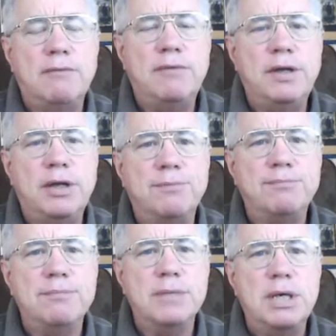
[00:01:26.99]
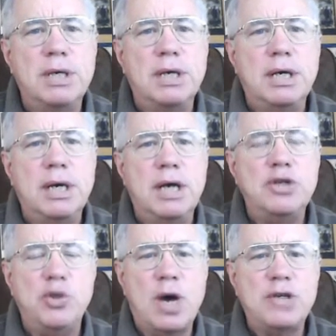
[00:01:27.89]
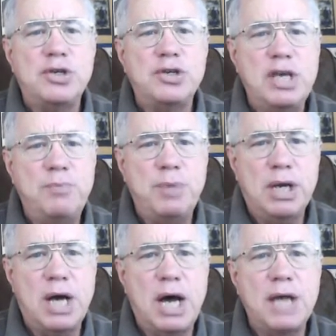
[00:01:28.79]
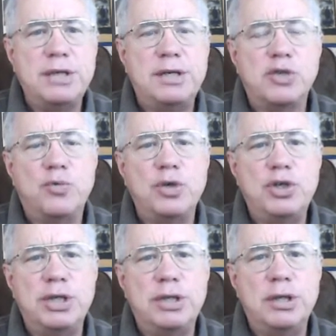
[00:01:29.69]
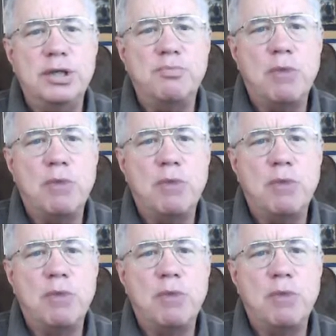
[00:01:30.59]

video. As you watch this, keep in context when she did this.